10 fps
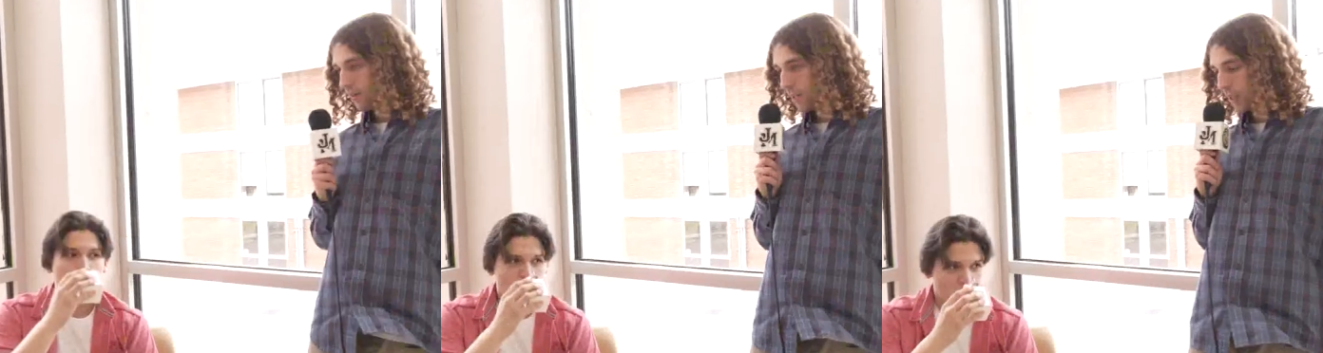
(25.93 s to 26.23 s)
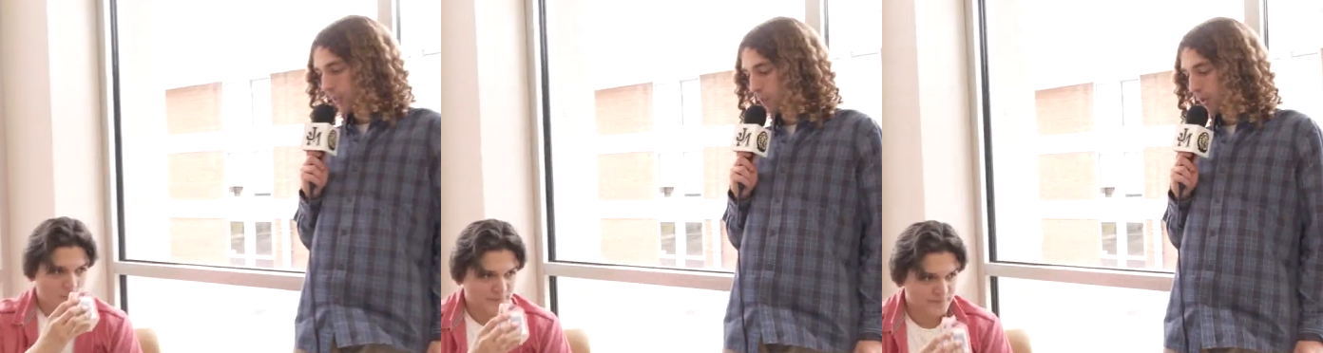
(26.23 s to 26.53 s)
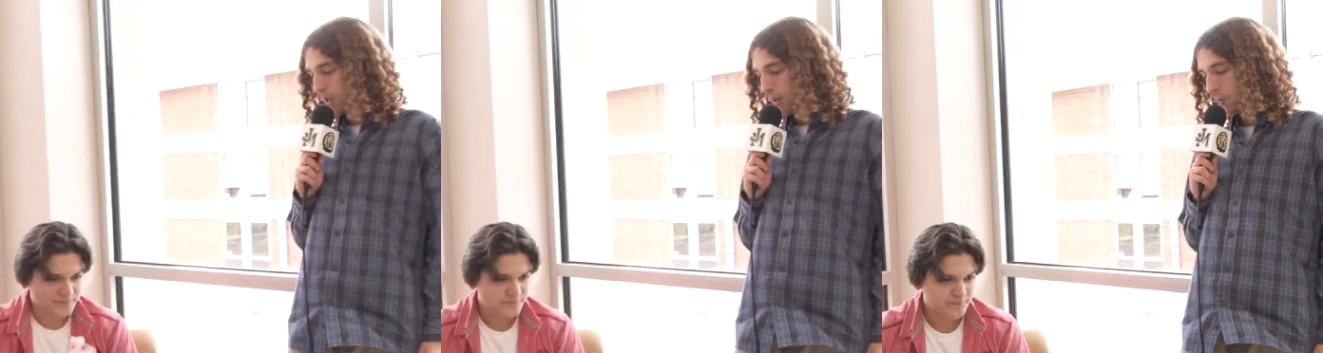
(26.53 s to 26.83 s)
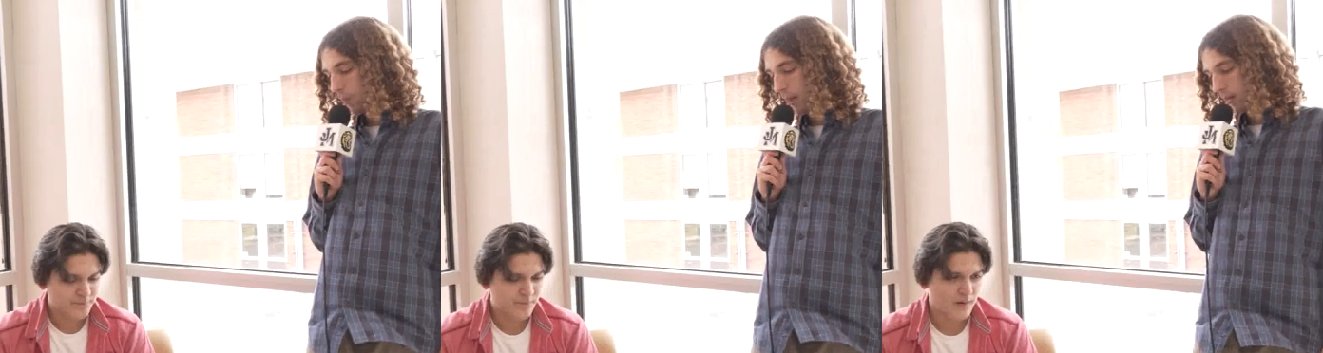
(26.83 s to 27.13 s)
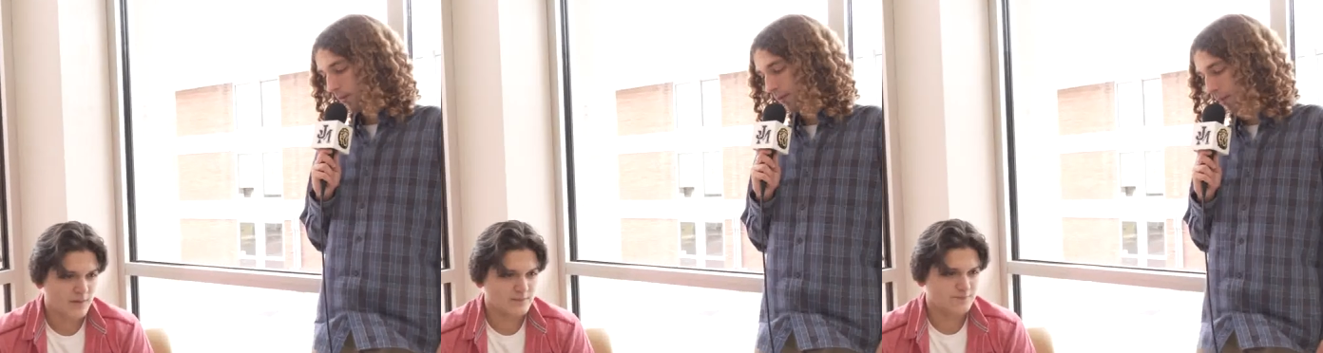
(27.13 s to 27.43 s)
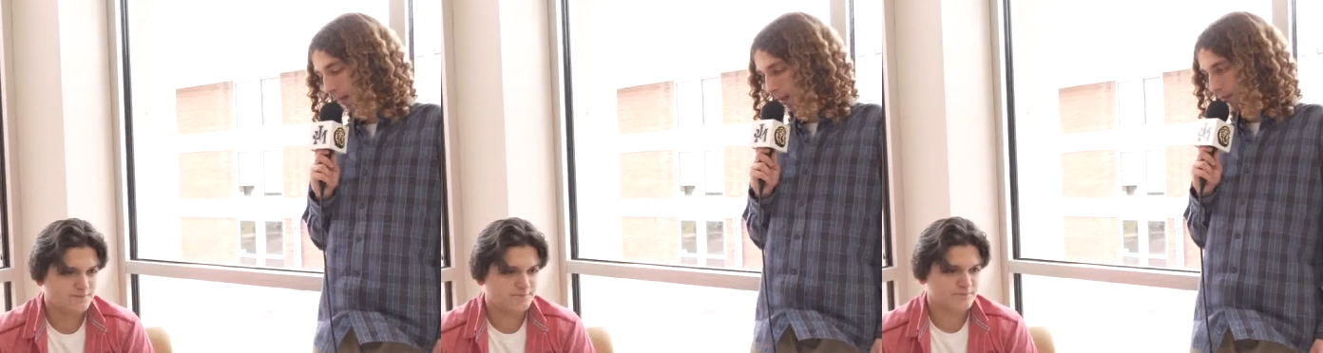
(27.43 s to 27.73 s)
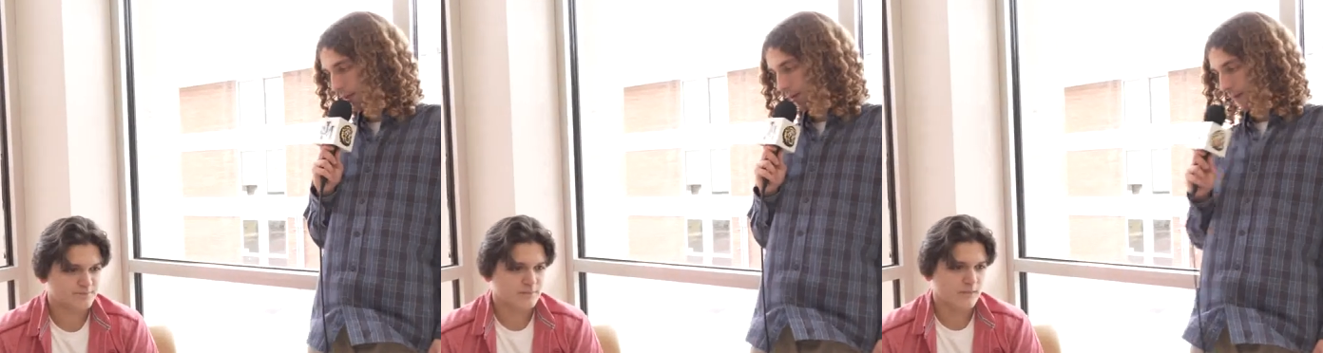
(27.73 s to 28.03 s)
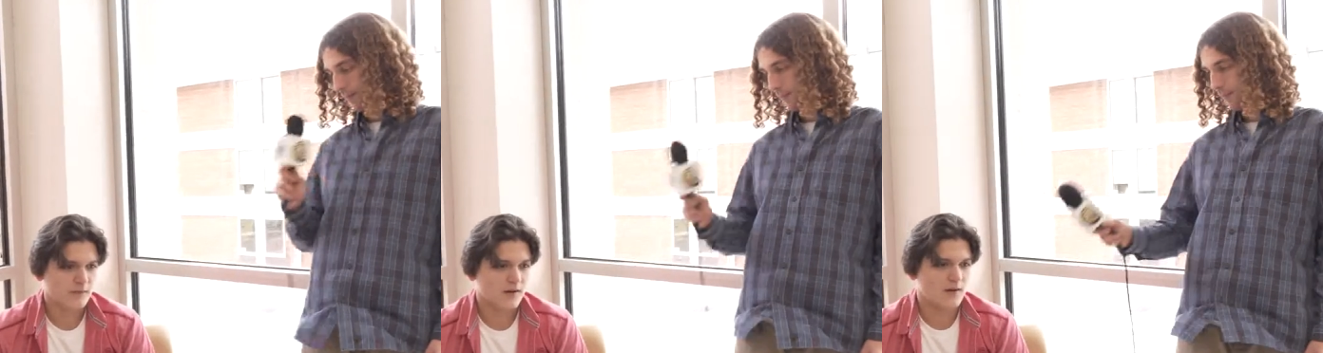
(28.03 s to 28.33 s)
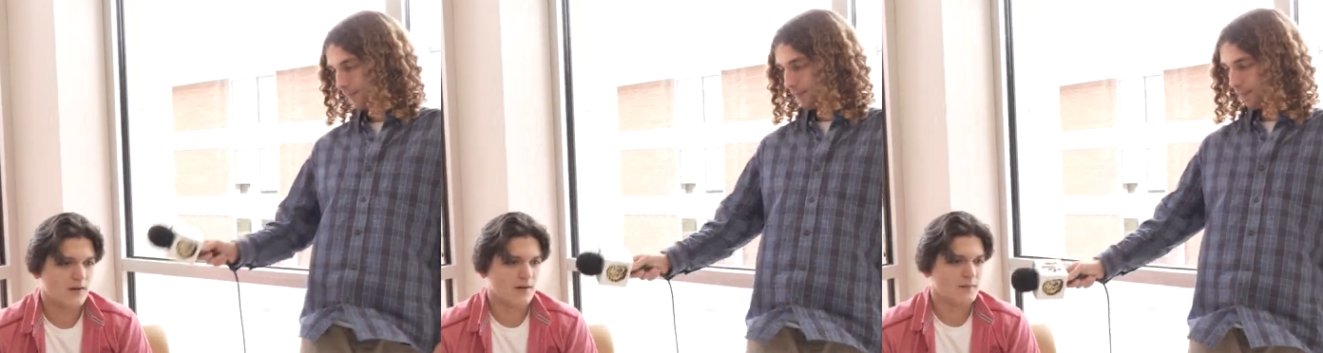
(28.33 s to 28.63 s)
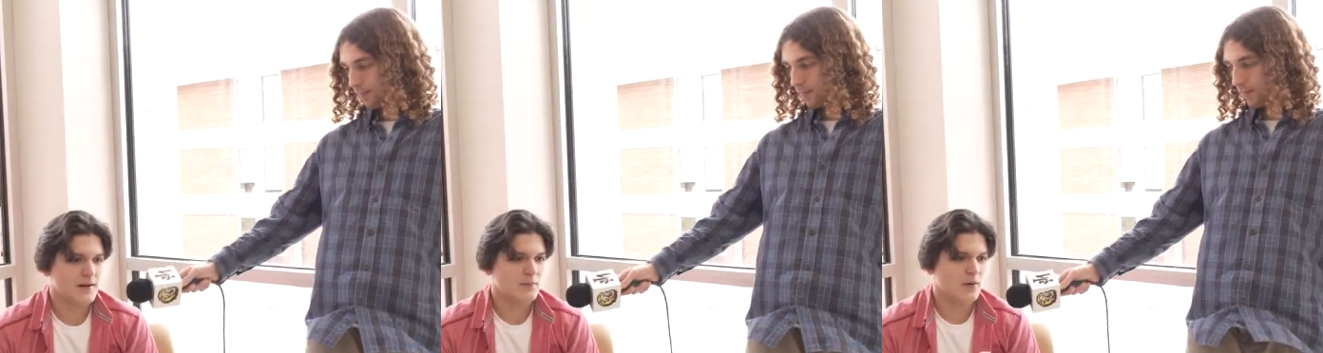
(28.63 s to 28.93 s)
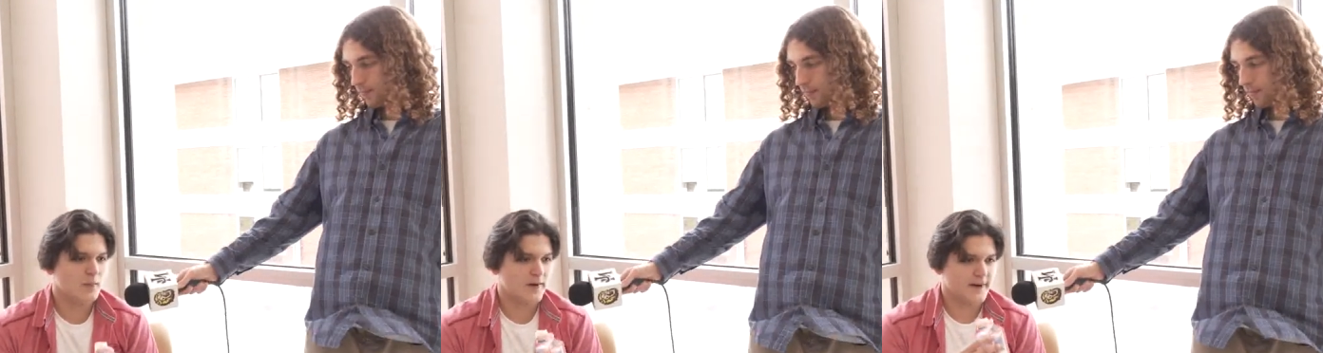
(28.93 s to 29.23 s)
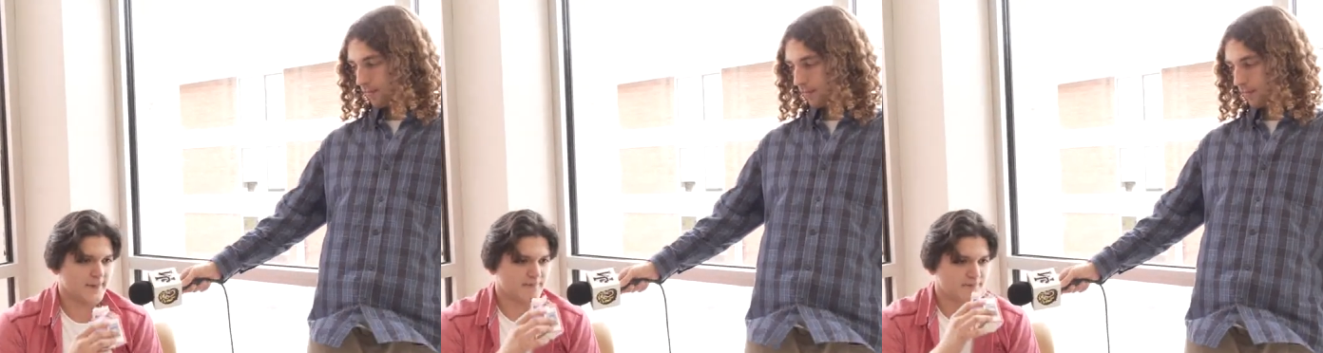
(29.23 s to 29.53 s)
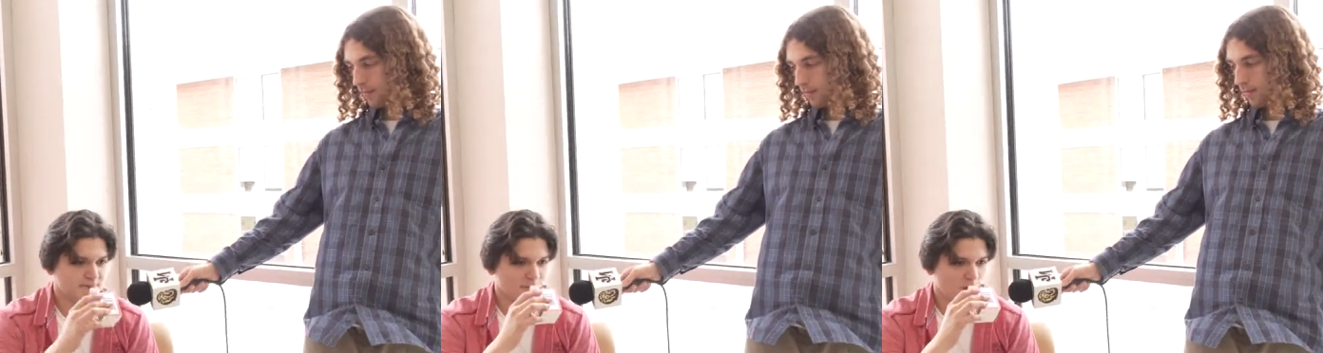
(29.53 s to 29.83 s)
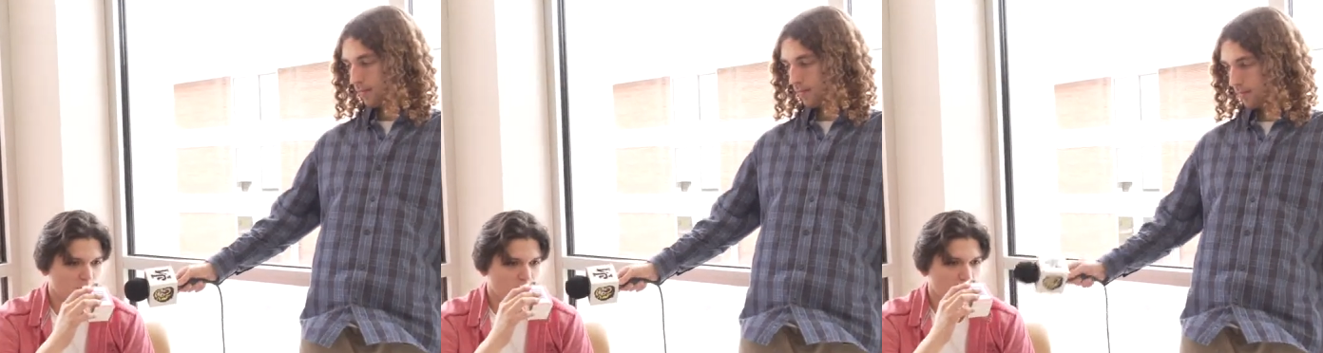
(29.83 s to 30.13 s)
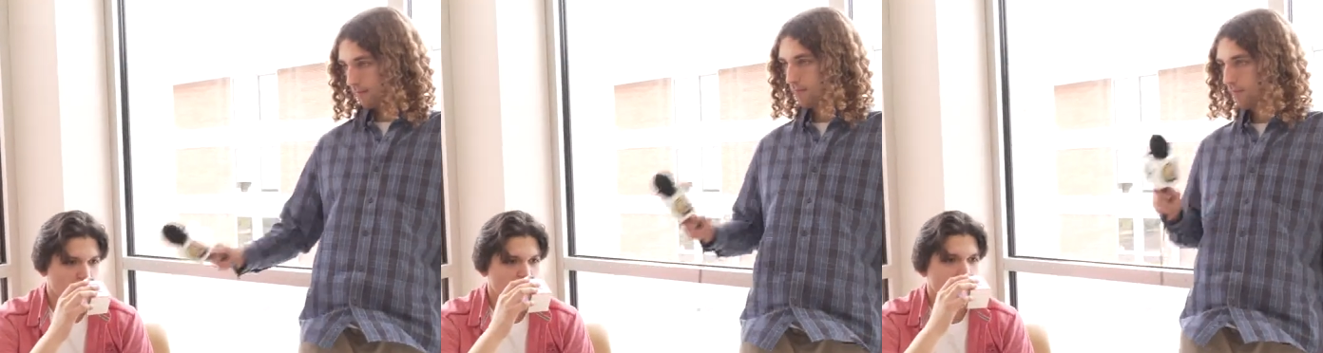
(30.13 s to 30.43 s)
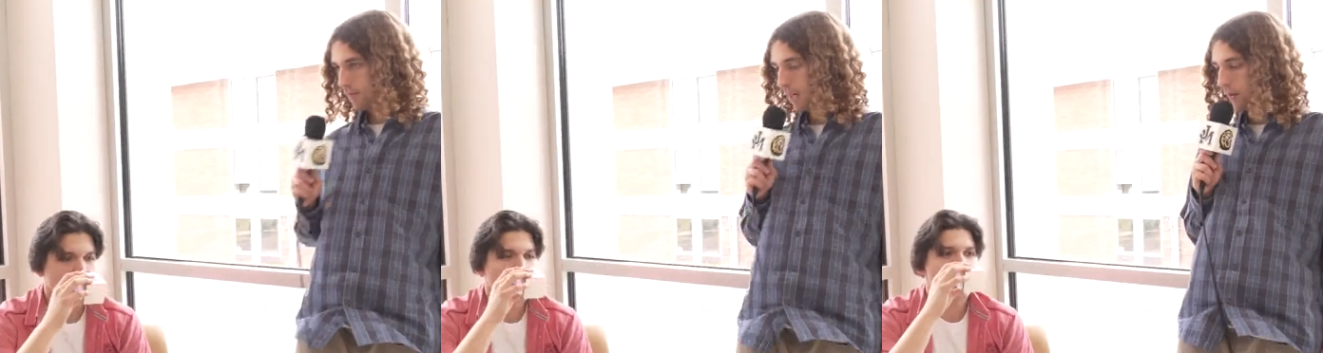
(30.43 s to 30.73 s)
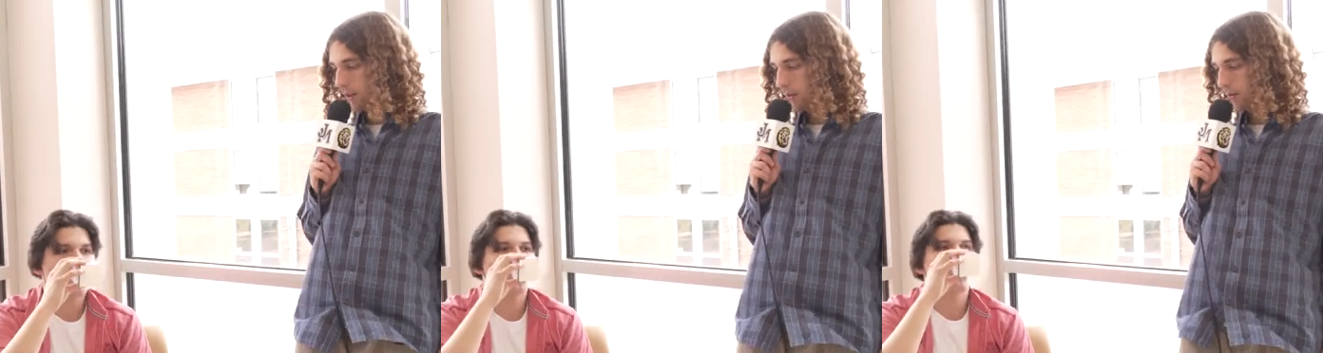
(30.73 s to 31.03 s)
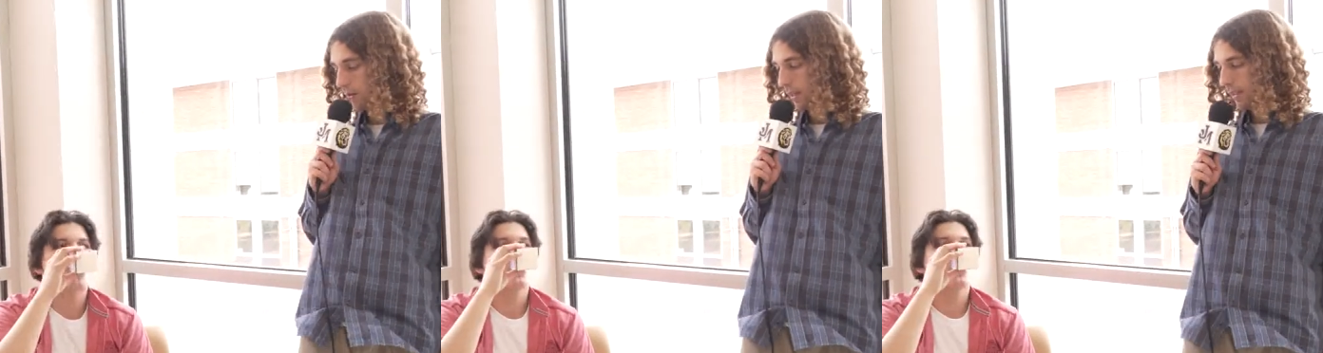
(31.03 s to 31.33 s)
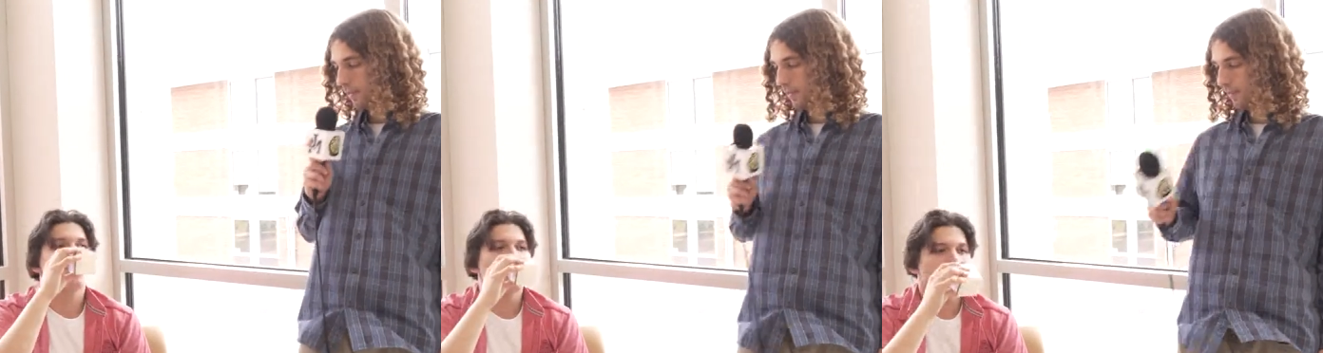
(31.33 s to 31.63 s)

Speaker 1: Richard, what are you gonna do to make this year better for you? Uh, make more money. How are you going to do that?